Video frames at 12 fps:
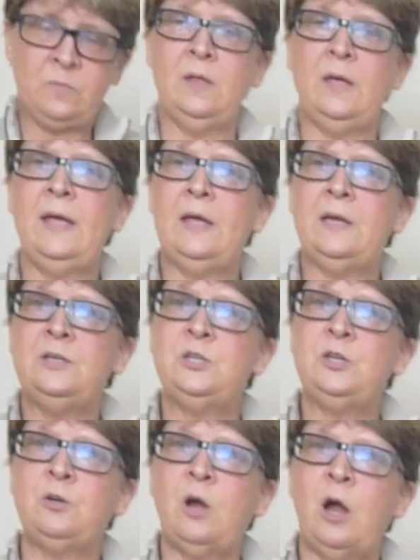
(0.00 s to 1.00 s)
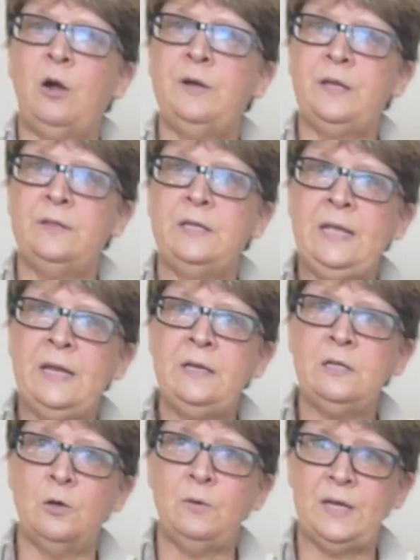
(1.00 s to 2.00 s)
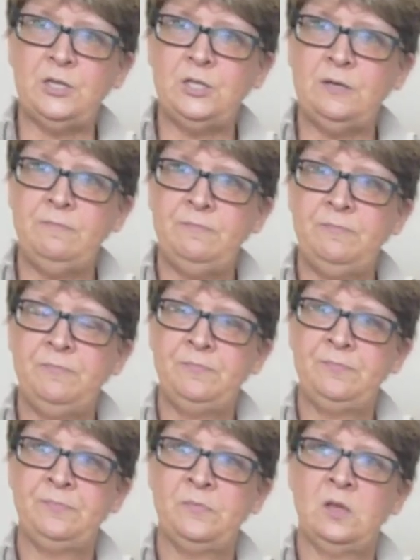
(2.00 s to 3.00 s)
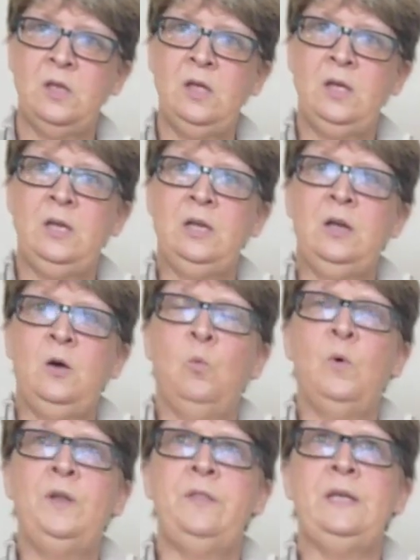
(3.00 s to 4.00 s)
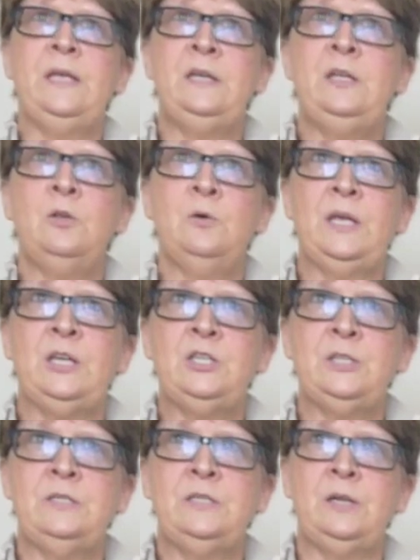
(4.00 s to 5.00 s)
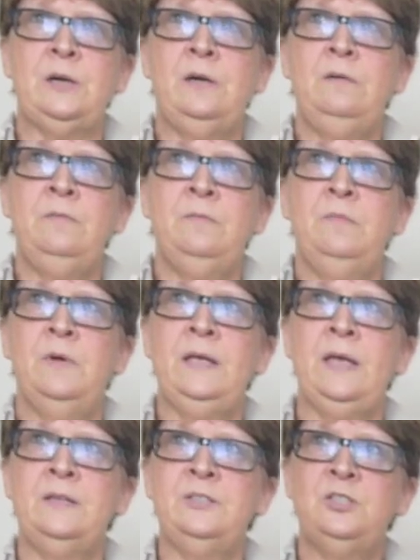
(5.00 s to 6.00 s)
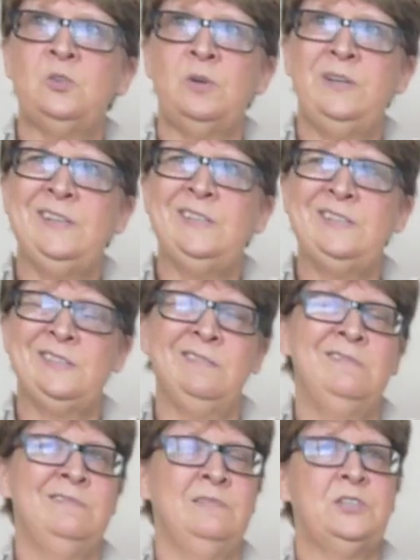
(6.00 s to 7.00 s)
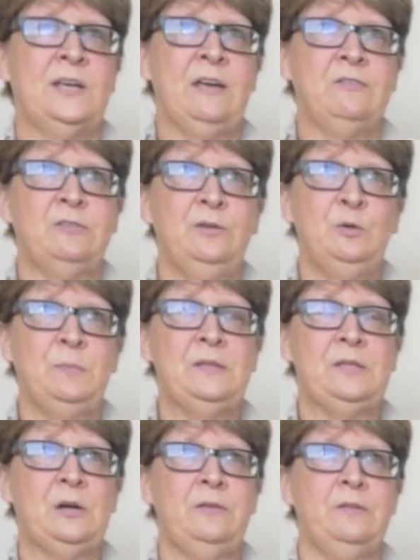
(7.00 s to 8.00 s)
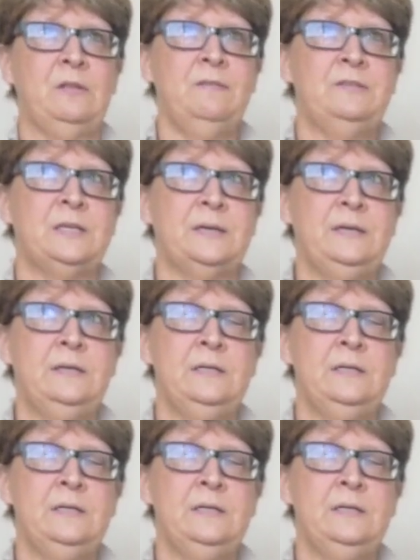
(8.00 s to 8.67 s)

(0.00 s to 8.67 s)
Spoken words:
and you're already at the kidney location. One of the kidney locations here, again, soreness, which I have a little bit there on the left side,